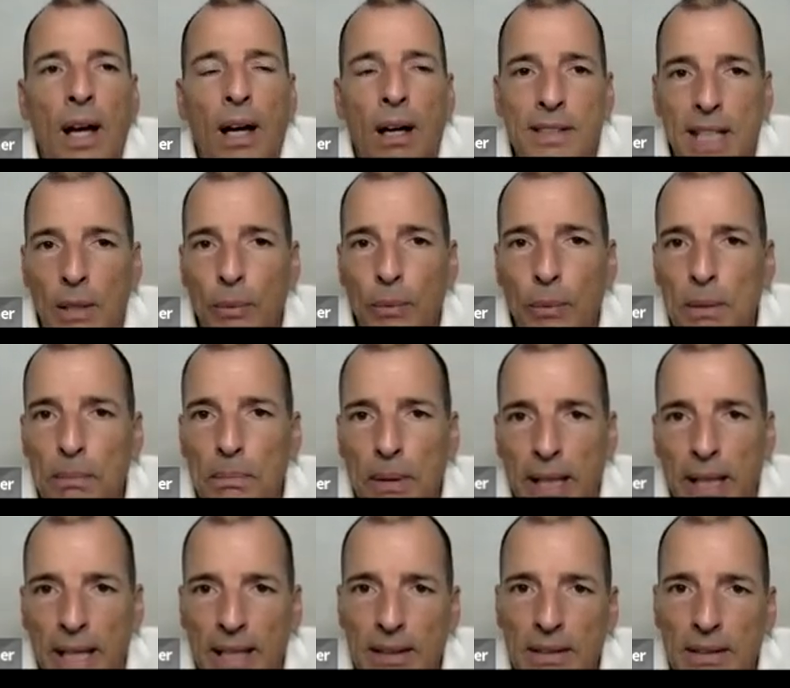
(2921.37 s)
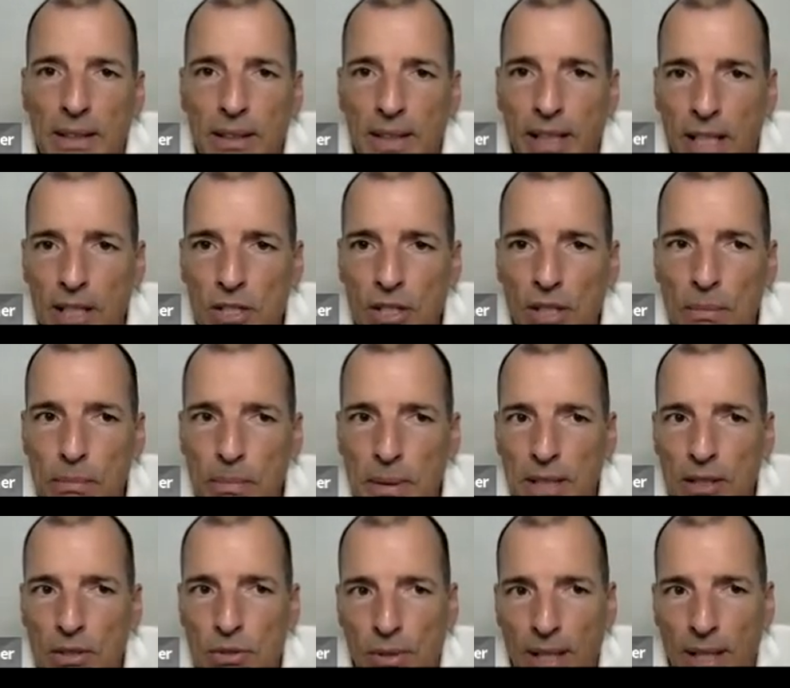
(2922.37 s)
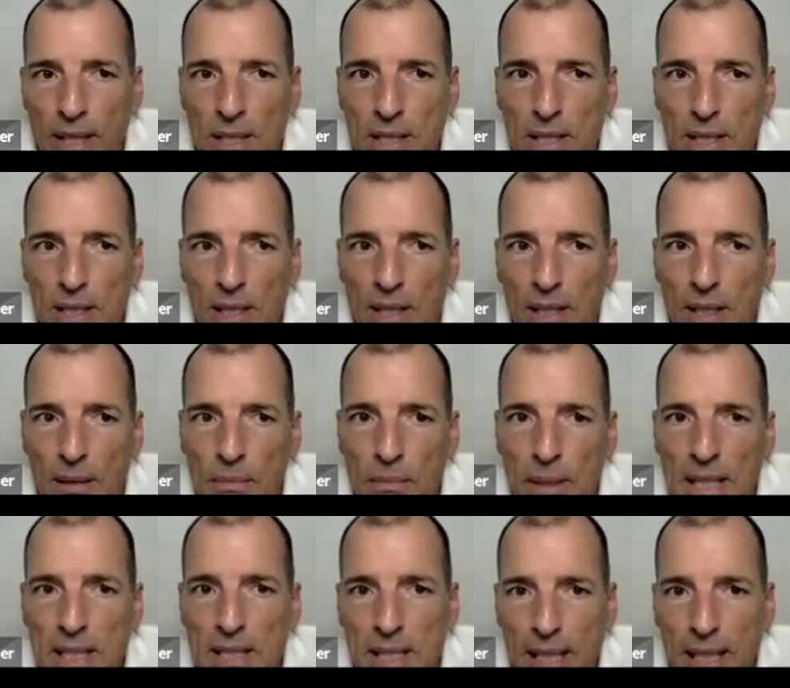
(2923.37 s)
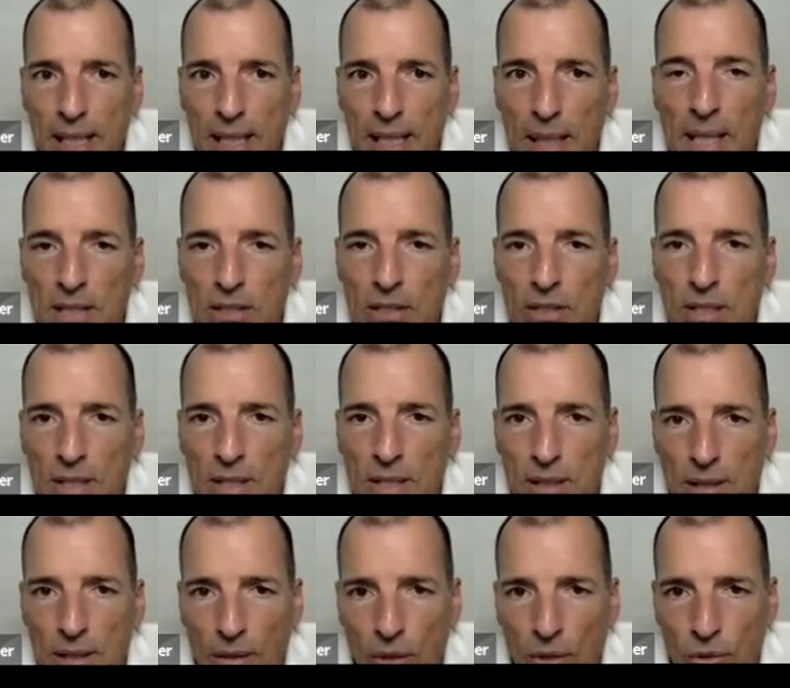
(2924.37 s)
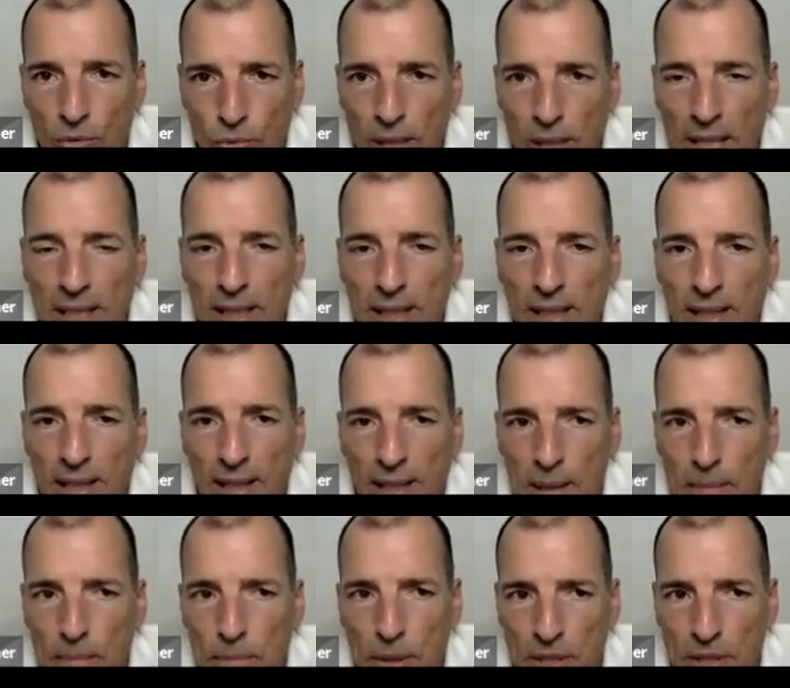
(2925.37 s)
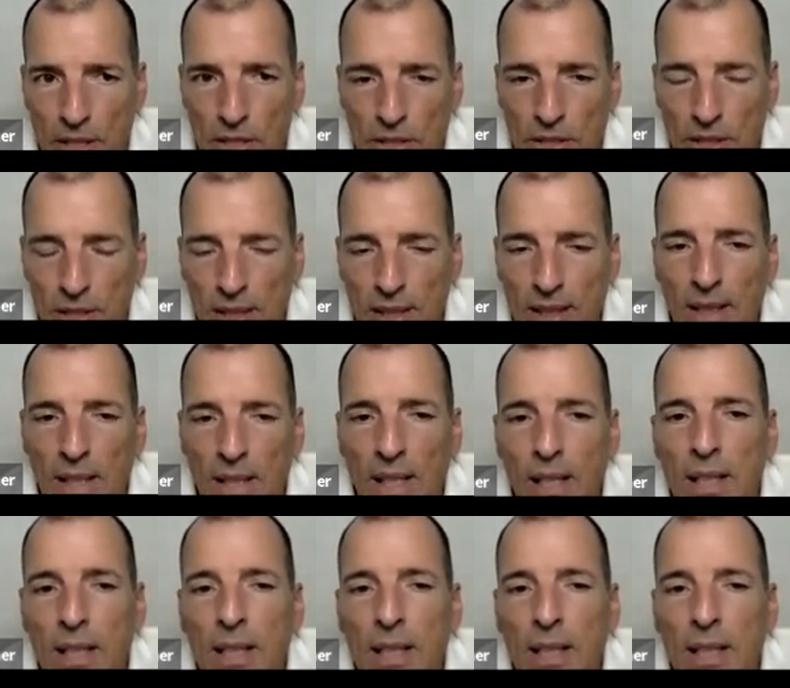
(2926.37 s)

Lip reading: Stick with the plan. Catching a big trend may take months of waiting and positioning.